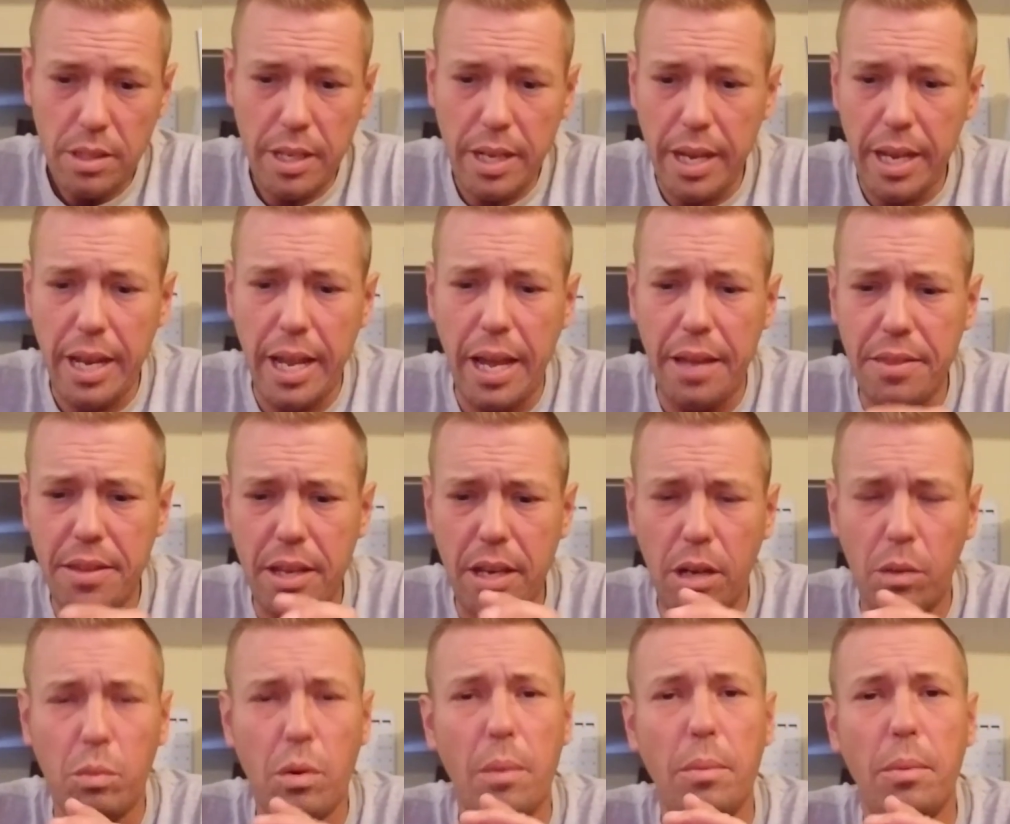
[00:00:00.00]
it had the
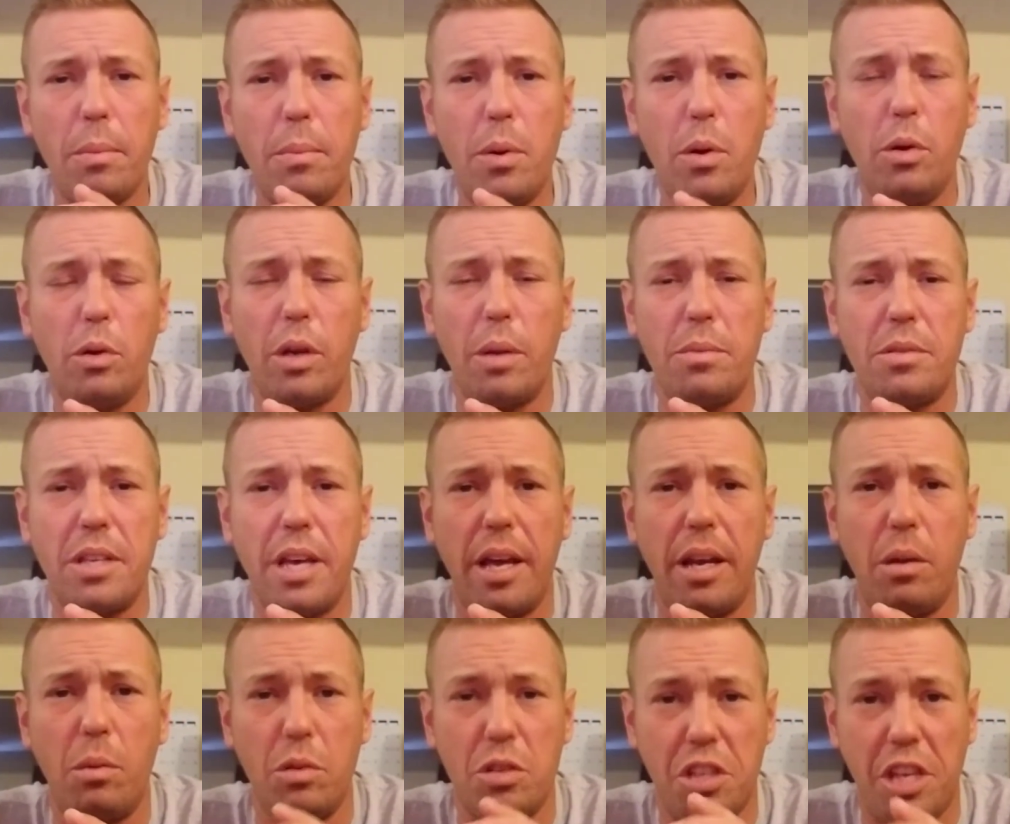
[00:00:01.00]
rubber boot grips on
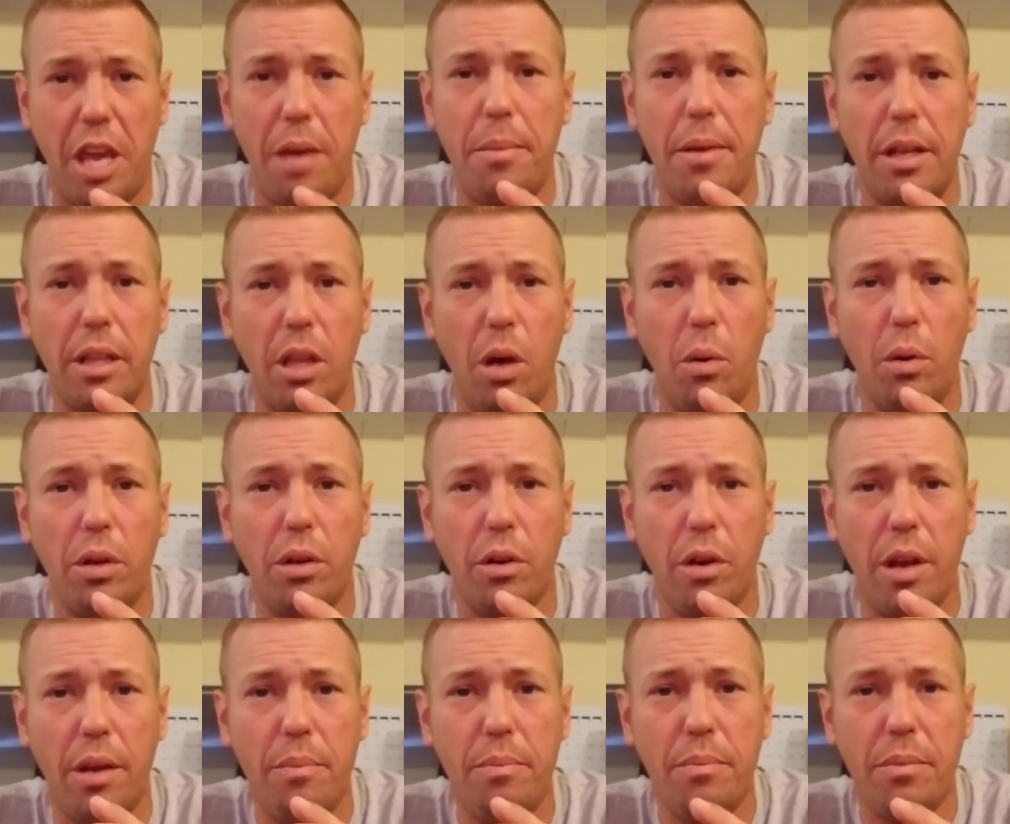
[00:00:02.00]
it, which gave me a lower
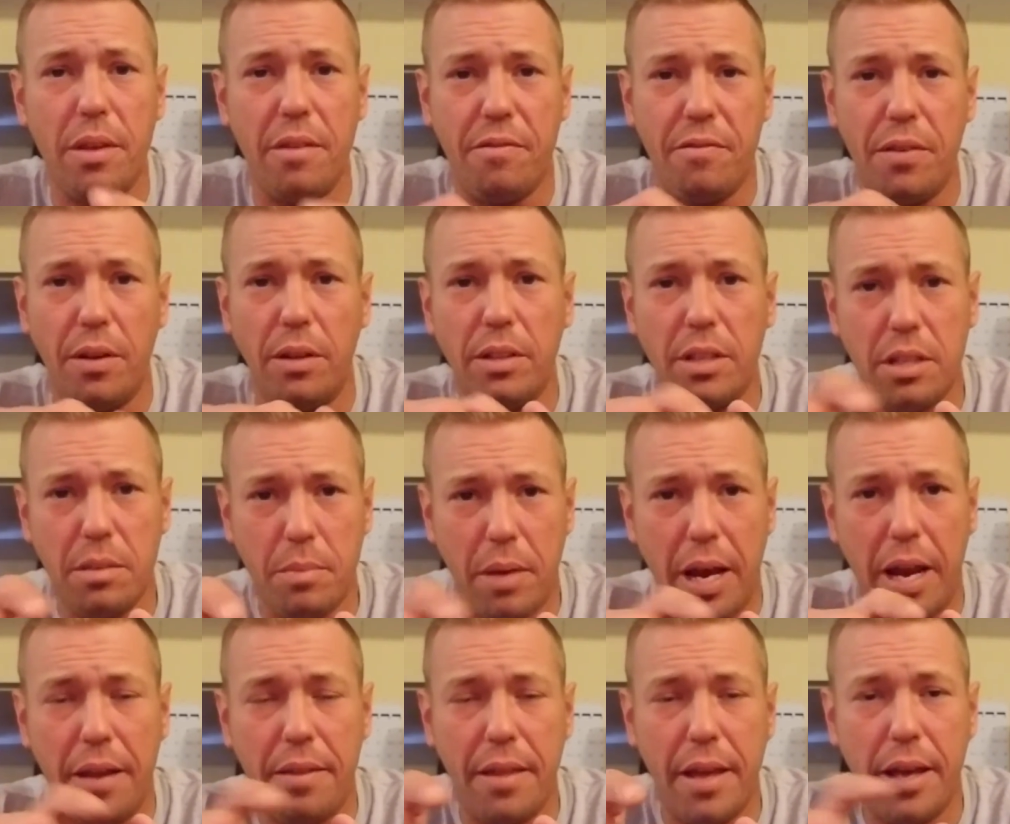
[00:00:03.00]
grip, filled in
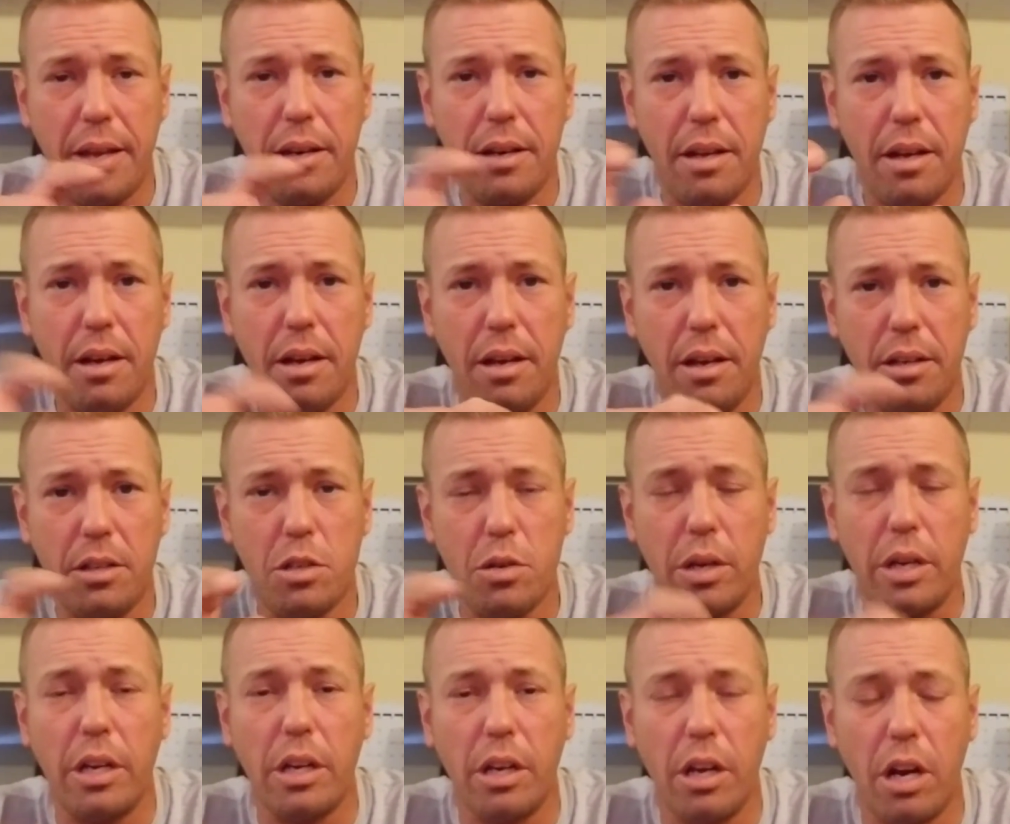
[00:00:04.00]
behind that
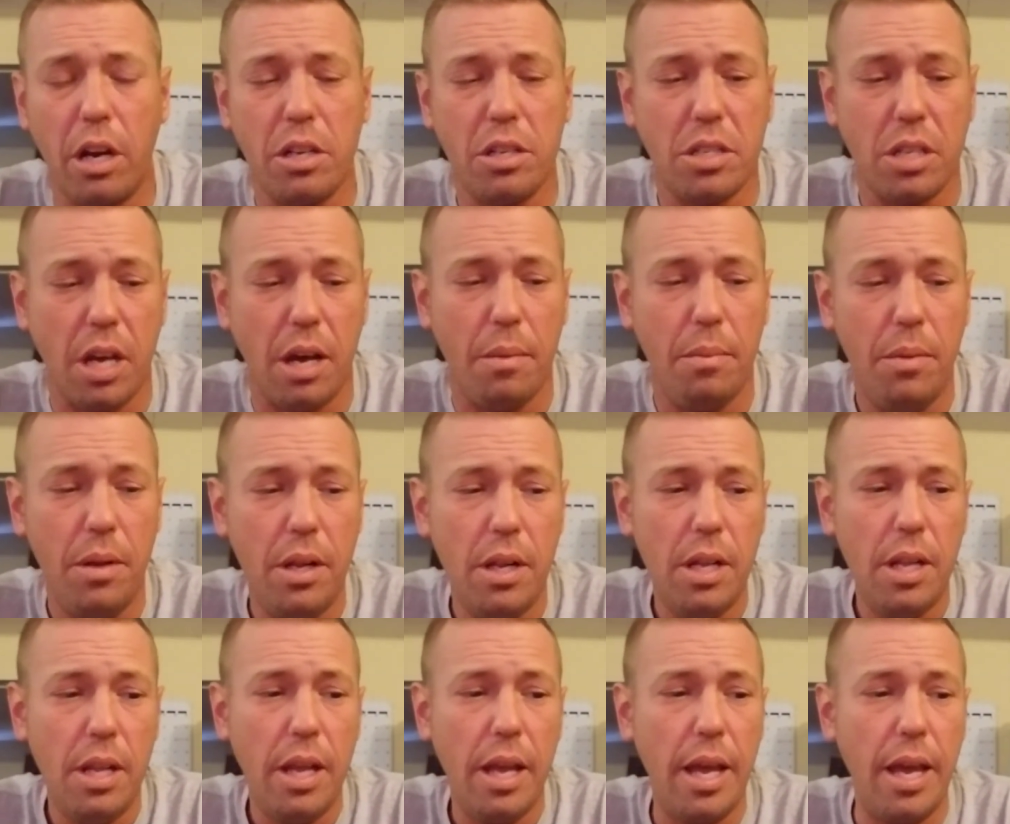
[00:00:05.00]
trigger guard some,
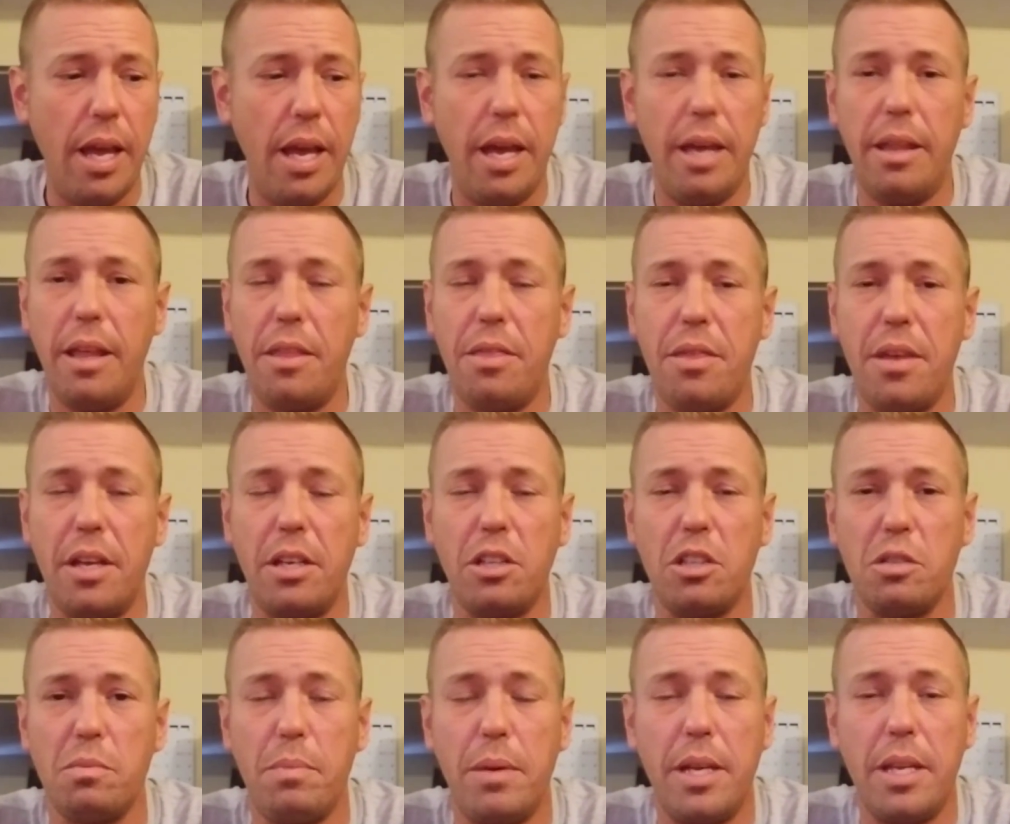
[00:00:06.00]
and that thing
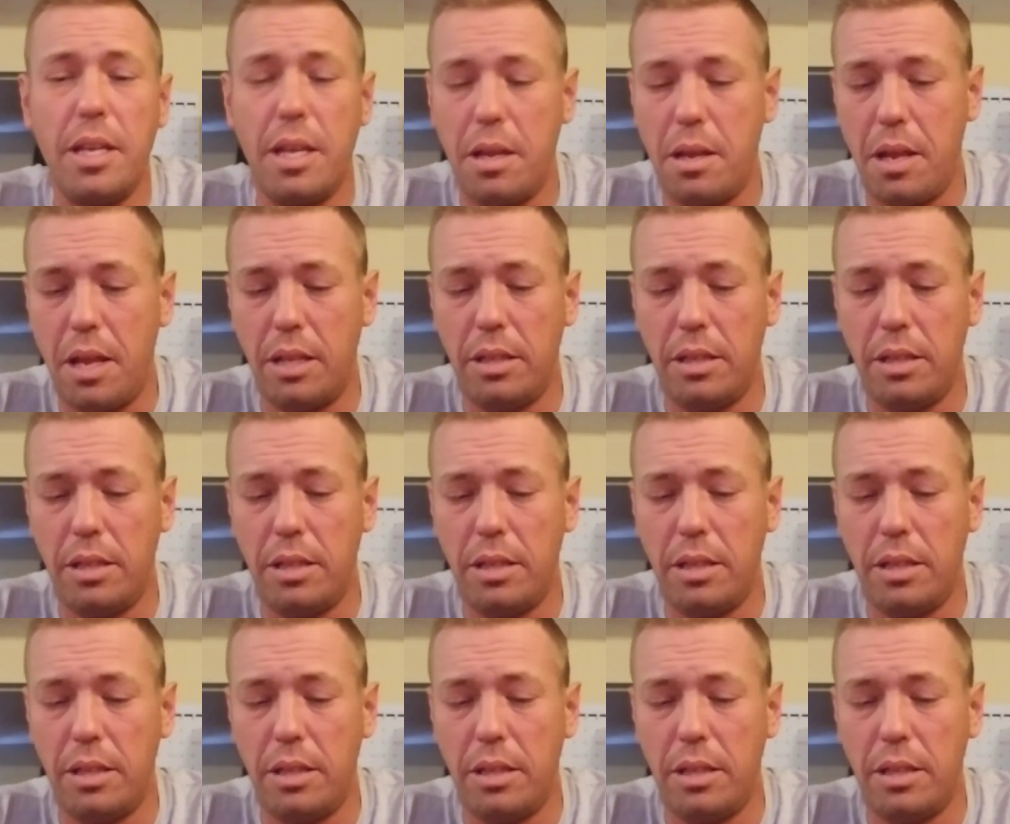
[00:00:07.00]
just beat it.